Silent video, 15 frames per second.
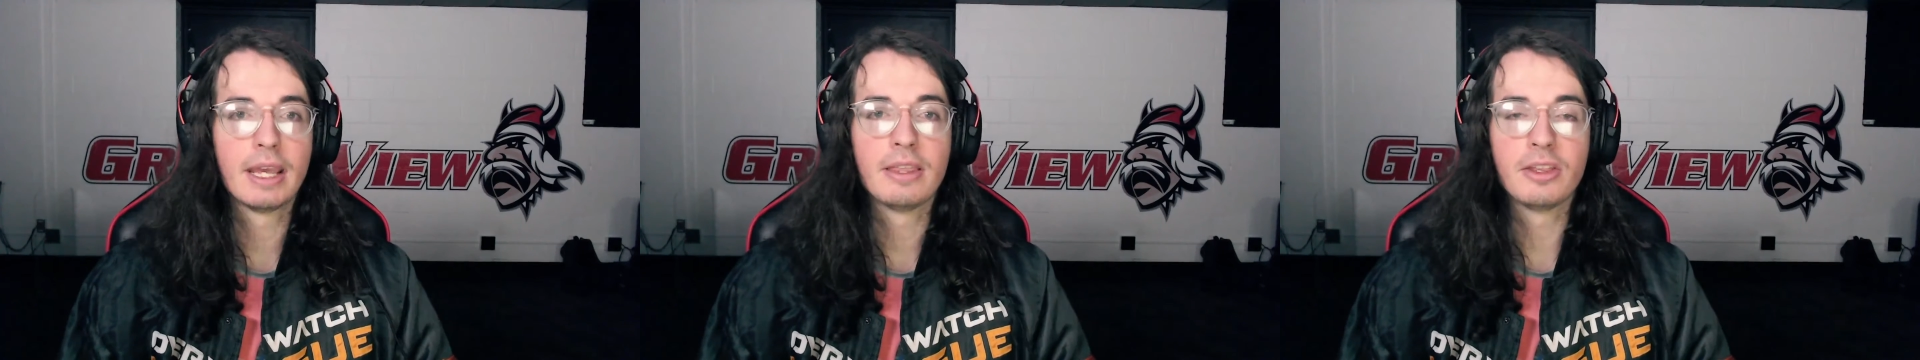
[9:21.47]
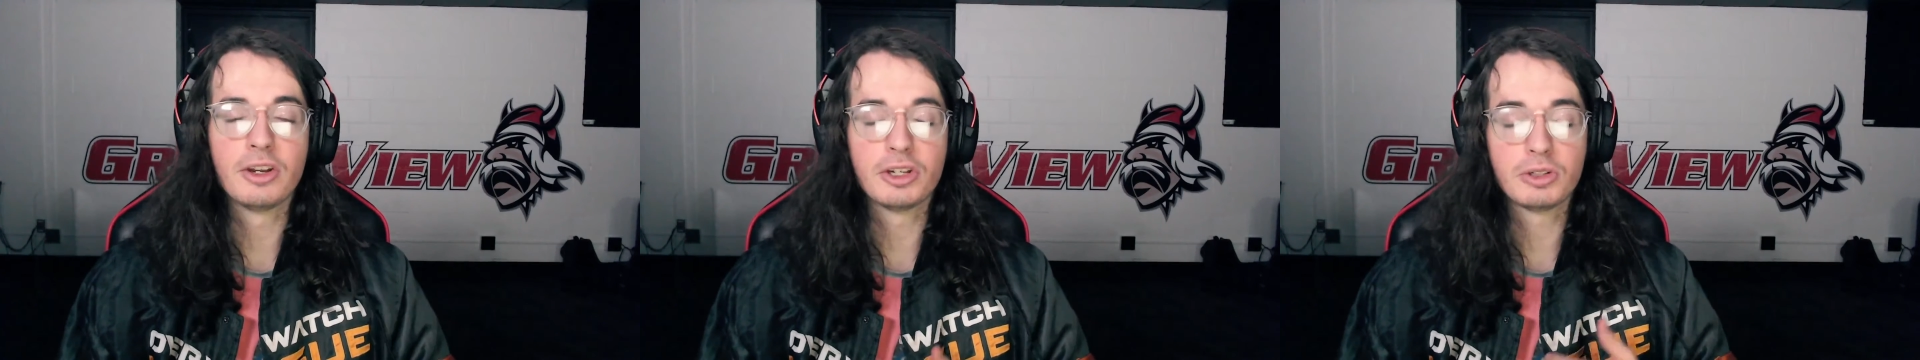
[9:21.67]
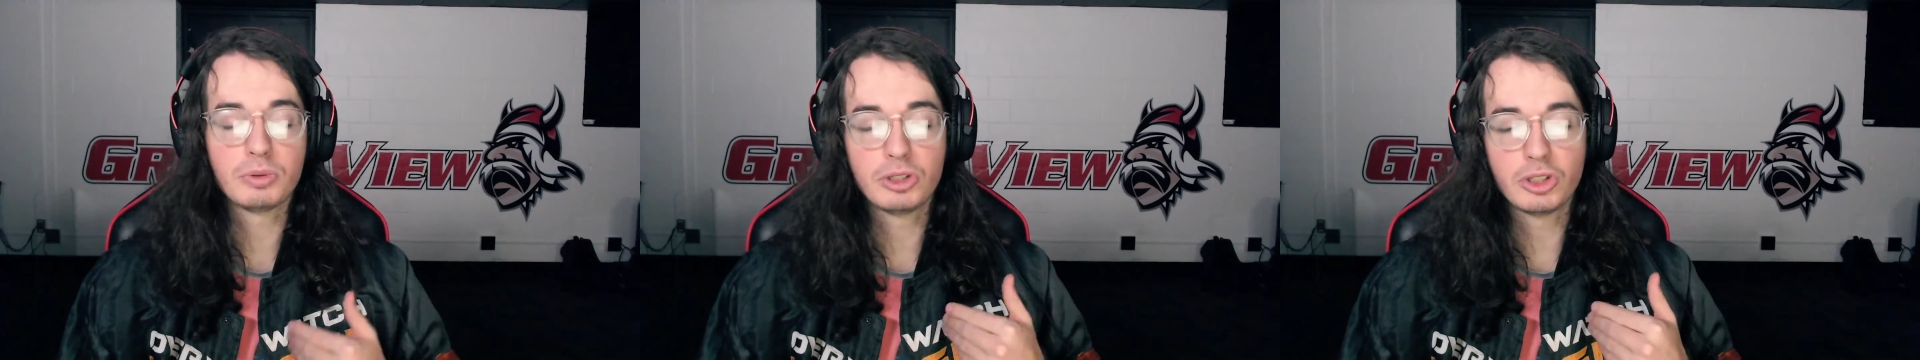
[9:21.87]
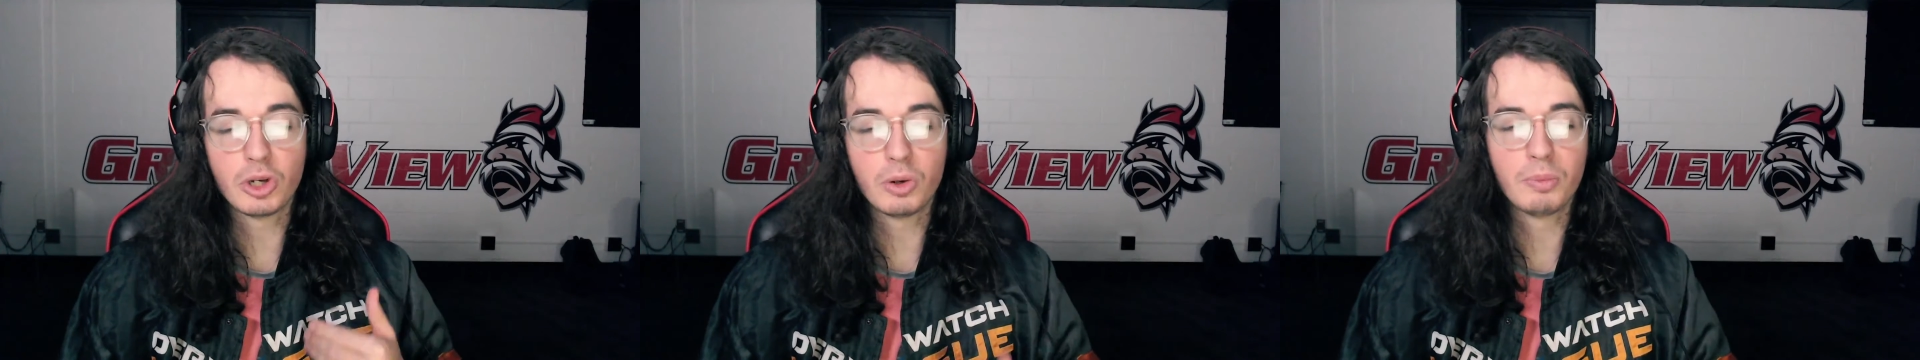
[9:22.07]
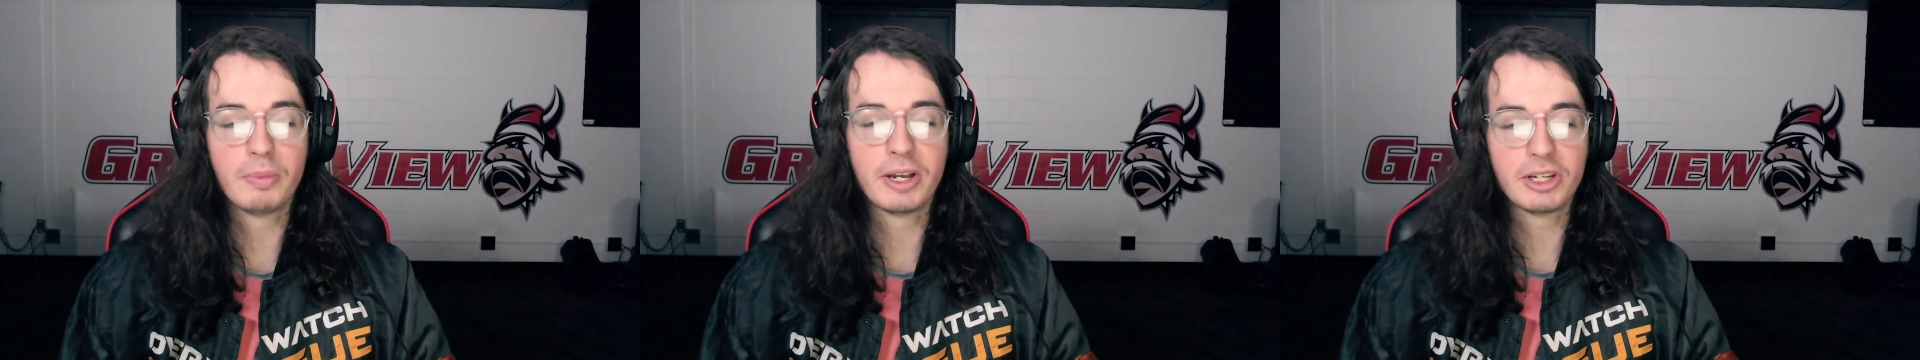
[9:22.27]
There's
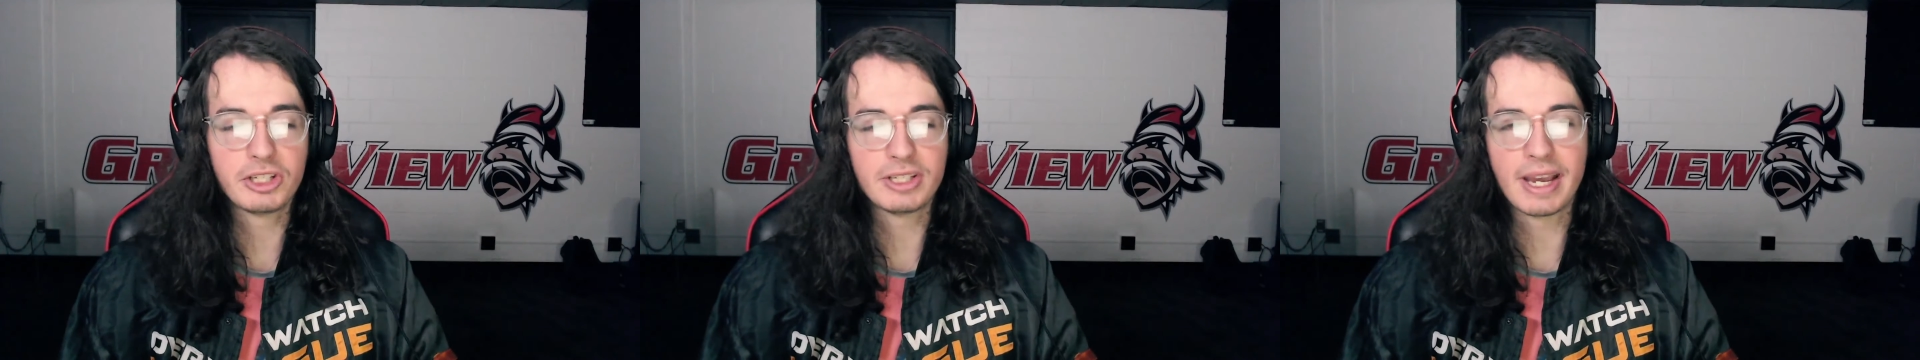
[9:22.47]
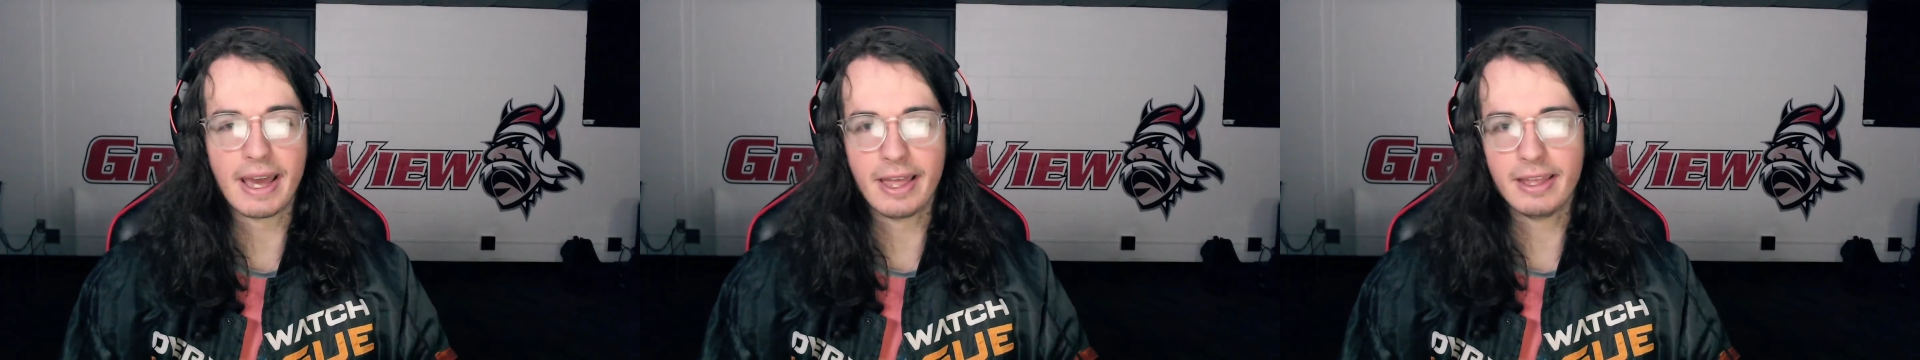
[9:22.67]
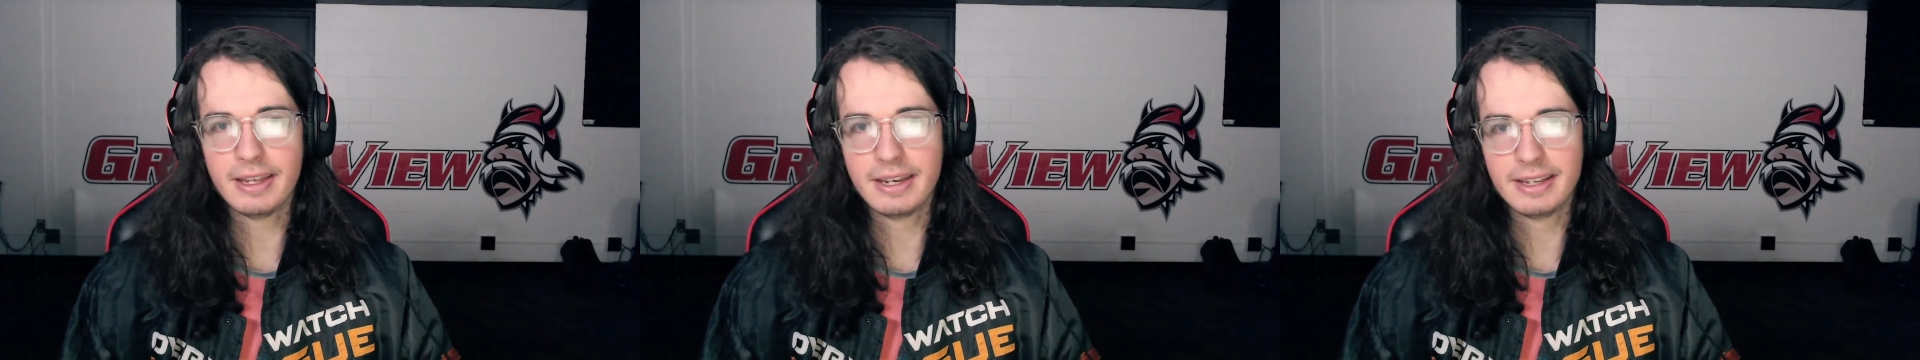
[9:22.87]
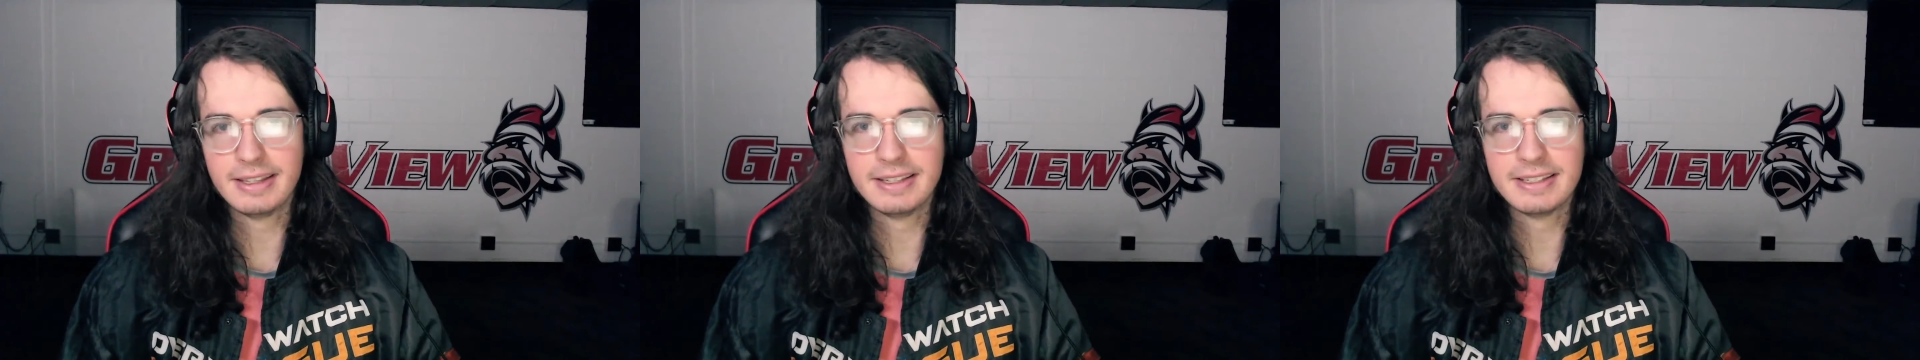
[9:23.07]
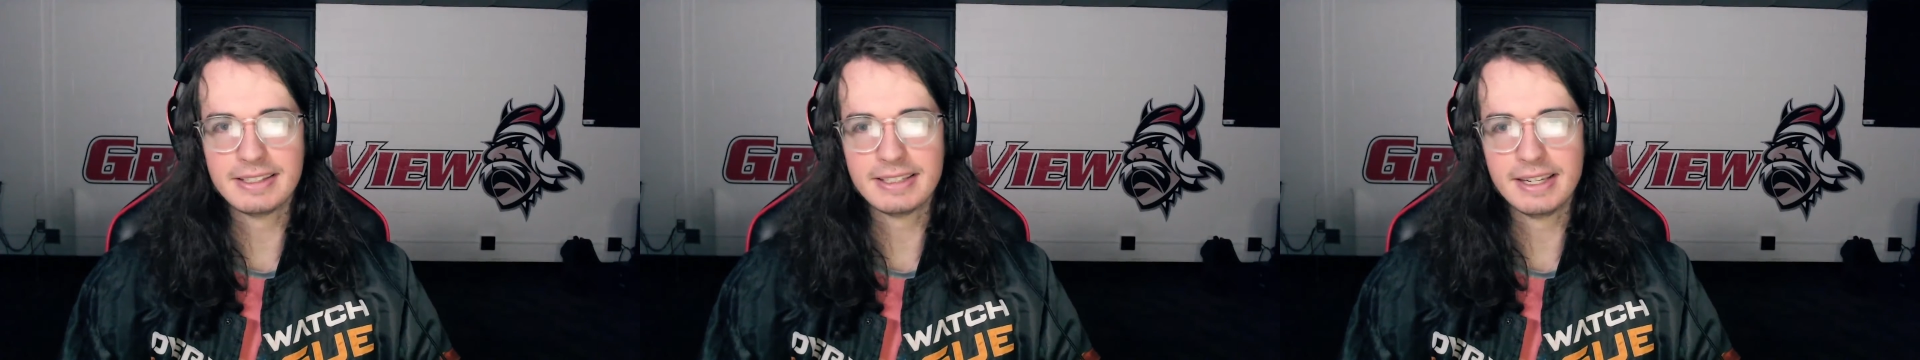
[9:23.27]
so much talent in
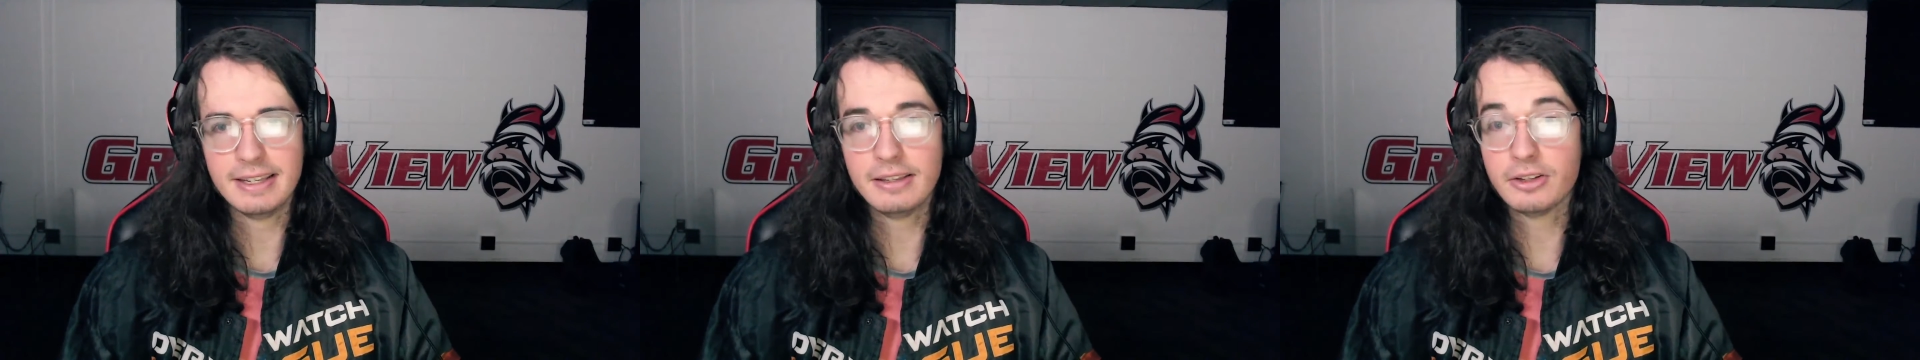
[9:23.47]
this scene.